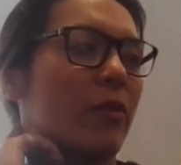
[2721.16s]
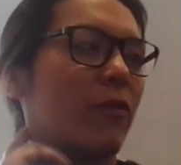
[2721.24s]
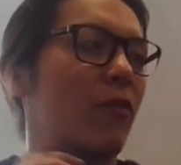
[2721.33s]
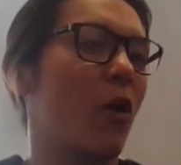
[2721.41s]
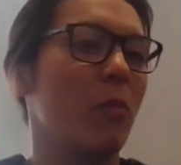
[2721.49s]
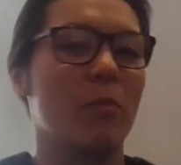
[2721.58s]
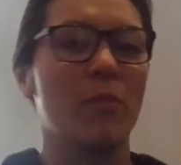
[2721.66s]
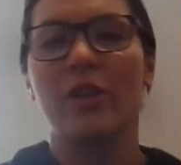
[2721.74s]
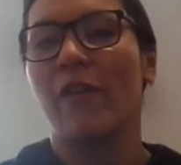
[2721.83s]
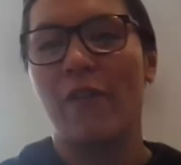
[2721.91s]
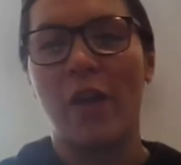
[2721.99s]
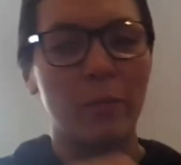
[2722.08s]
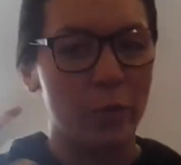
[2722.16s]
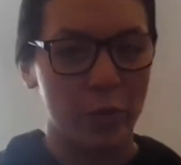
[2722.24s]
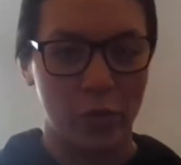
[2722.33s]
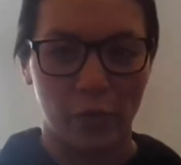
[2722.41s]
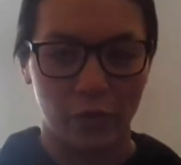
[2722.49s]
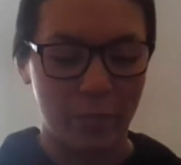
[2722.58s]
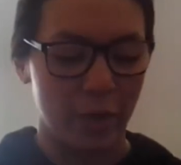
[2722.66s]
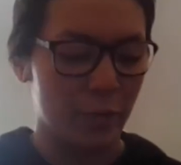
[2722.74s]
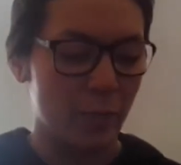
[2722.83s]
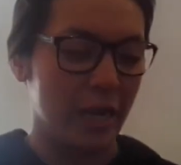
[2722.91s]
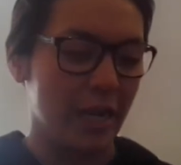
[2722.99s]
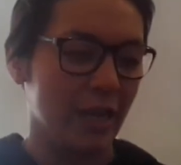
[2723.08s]
from a family with not very much
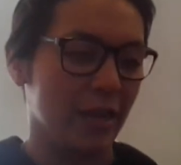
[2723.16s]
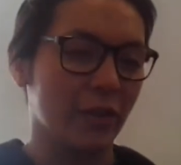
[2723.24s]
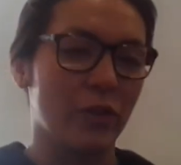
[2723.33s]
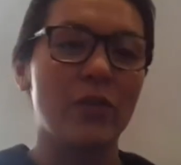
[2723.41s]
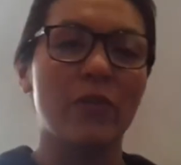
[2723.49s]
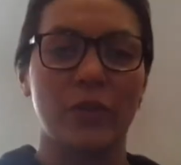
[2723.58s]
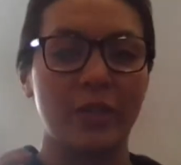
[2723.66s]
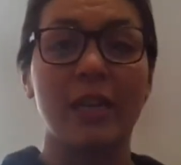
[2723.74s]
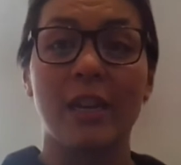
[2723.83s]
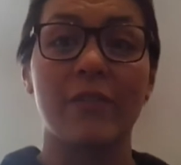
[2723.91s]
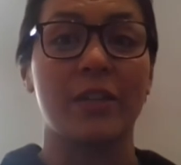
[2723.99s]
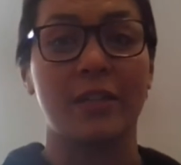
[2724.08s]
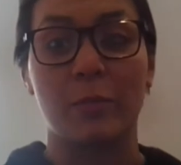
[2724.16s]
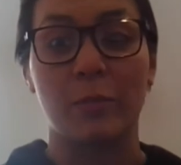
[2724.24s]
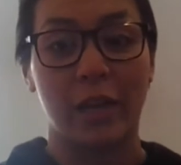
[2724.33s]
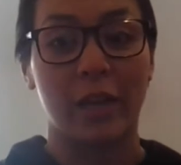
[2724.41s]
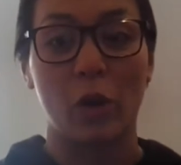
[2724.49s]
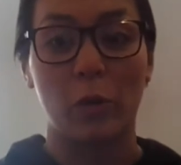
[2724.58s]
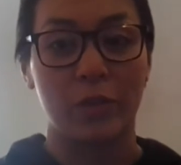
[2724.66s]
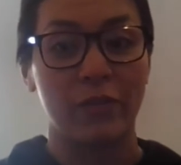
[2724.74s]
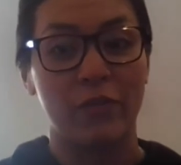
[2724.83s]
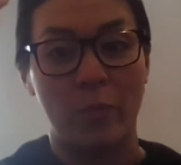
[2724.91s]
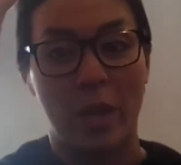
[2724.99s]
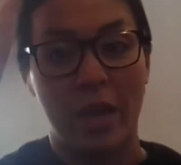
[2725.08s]
money, university never seemed like an option
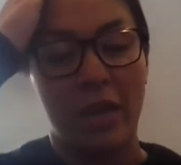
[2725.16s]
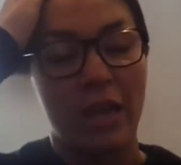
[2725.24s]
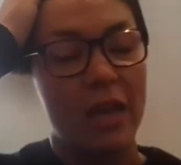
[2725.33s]
for me.